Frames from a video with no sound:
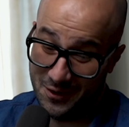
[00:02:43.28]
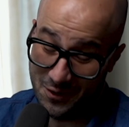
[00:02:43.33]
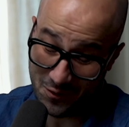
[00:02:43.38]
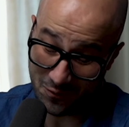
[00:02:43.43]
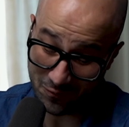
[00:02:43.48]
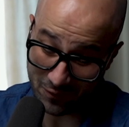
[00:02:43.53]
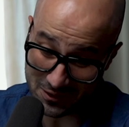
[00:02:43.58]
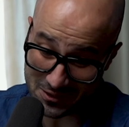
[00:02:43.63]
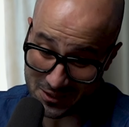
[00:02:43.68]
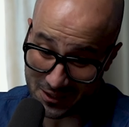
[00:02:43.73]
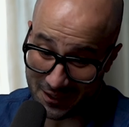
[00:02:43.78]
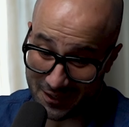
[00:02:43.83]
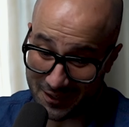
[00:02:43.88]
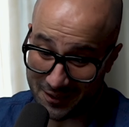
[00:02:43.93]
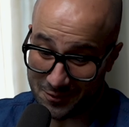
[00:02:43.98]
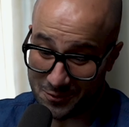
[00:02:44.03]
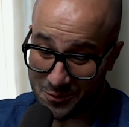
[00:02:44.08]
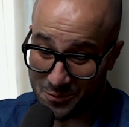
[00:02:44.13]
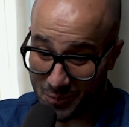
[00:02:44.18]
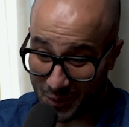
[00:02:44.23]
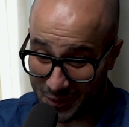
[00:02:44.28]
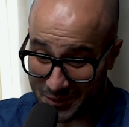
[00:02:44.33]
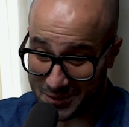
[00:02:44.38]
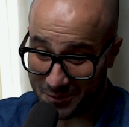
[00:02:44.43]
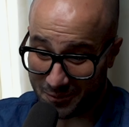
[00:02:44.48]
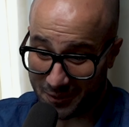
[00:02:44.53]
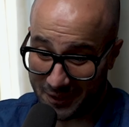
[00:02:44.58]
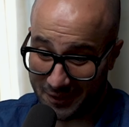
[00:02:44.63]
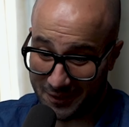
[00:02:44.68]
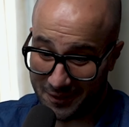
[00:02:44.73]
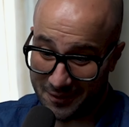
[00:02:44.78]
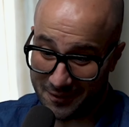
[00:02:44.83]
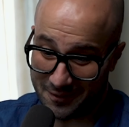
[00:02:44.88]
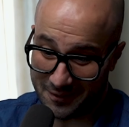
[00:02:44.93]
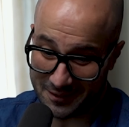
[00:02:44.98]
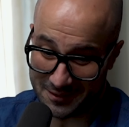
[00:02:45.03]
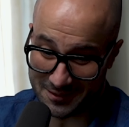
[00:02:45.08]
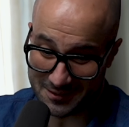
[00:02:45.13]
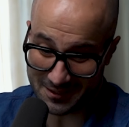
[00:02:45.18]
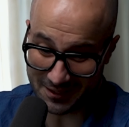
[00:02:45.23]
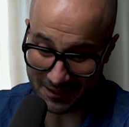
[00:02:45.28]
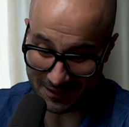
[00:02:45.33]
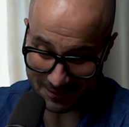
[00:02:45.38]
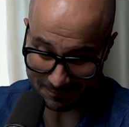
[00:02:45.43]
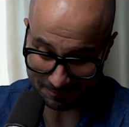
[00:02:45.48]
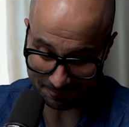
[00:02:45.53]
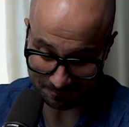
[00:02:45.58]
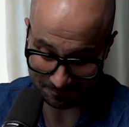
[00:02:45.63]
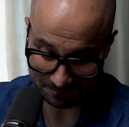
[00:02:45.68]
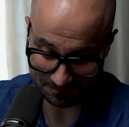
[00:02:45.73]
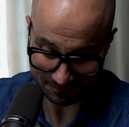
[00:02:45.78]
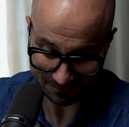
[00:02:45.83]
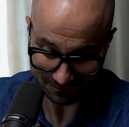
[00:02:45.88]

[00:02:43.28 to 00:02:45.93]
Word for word: Reggiano, mozzarella. And um,